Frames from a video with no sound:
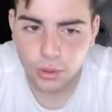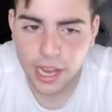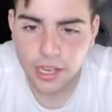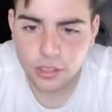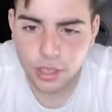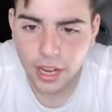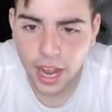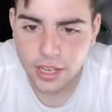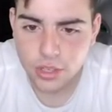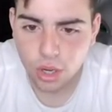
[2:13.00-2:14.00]
yesterday,
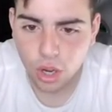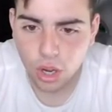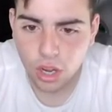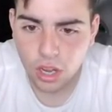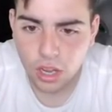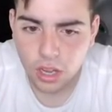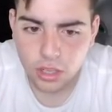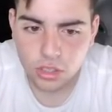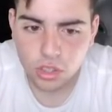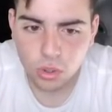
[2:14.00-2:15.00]
I saw
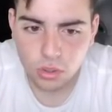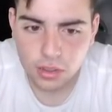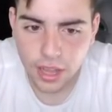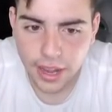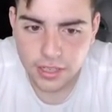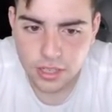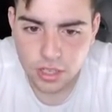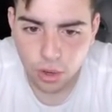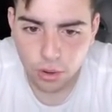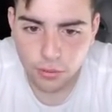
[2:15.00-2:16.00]
two Lances
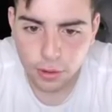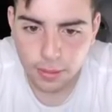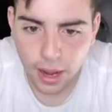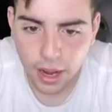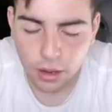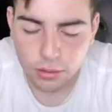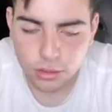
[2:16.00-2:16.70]
going for a buyout.